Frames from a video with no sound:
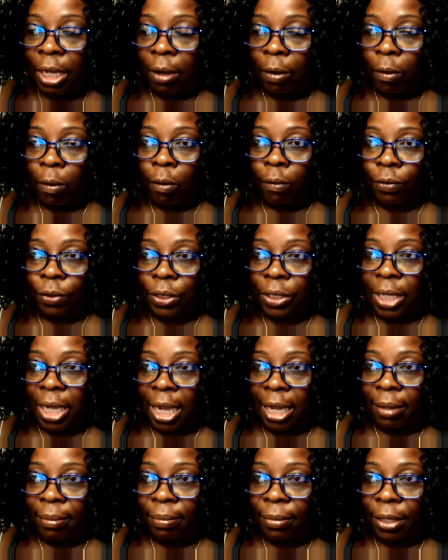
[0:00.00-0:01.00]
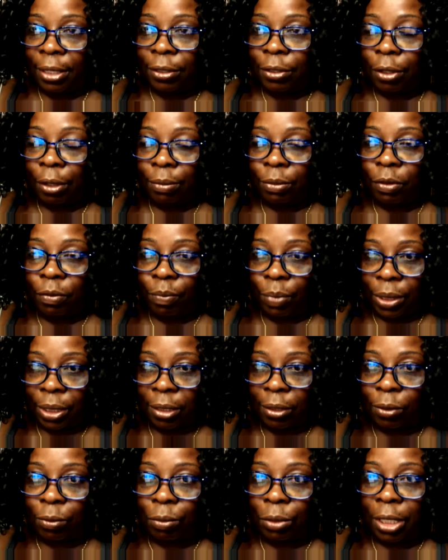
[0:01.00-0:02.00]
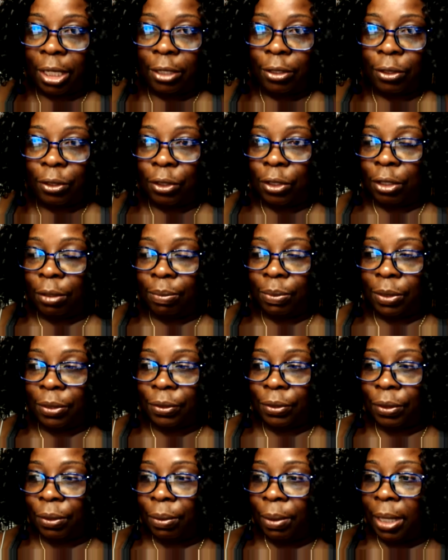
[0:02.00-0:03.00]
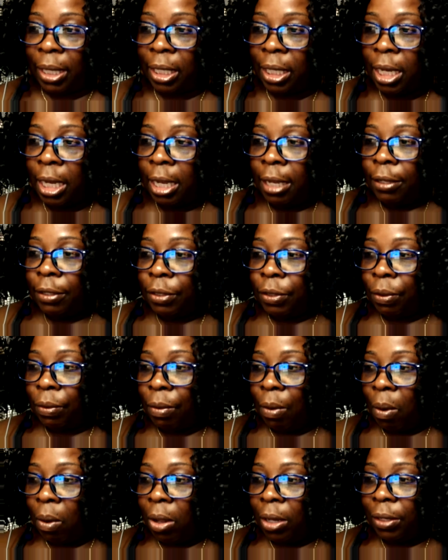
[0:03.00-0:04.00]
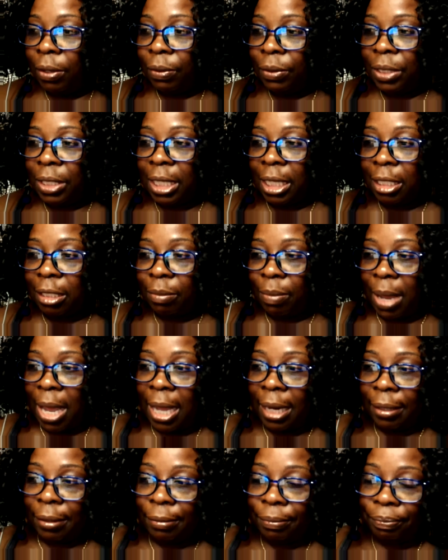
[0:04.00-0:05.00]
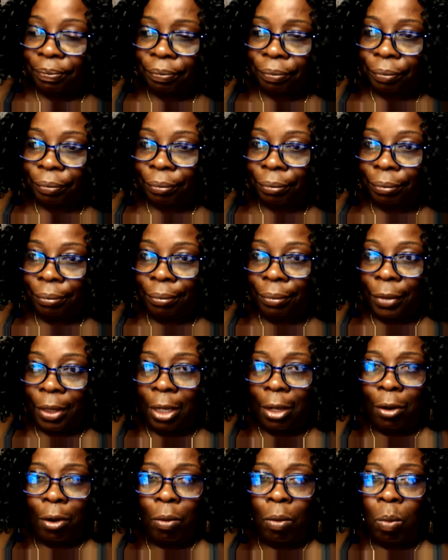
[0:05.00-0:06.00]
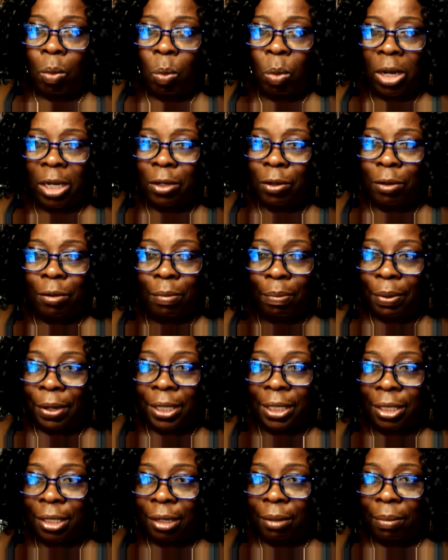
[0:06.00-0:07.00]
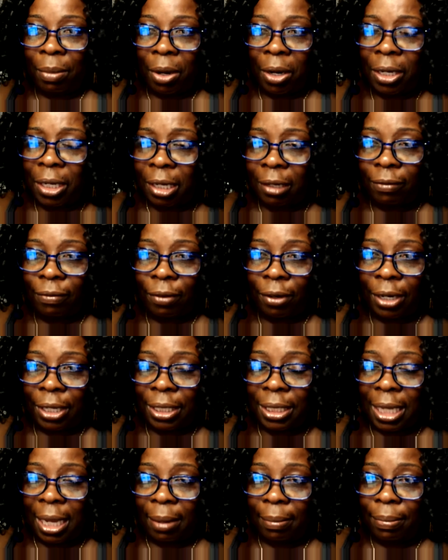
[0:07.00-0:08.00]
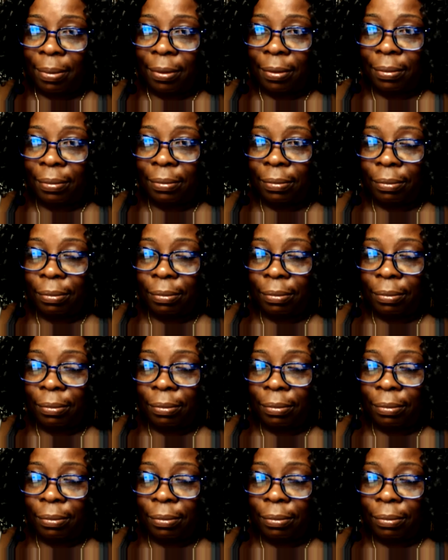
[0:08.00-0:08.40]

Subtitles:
over time in terms of business relationships and so on. So all those things matter. What do you bring to the market, for example?